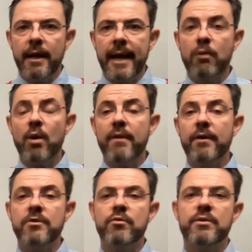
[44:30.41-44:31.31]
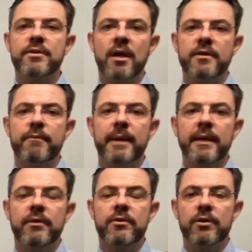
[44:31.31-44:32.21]
And one of those results have
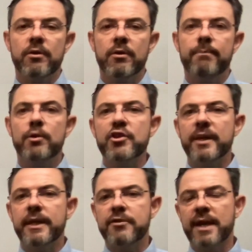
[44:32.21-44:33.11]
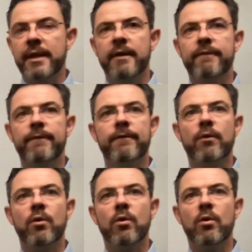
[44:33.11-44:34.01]
been to push the agenda
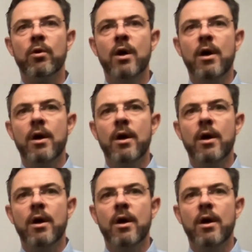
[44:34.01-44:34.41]
for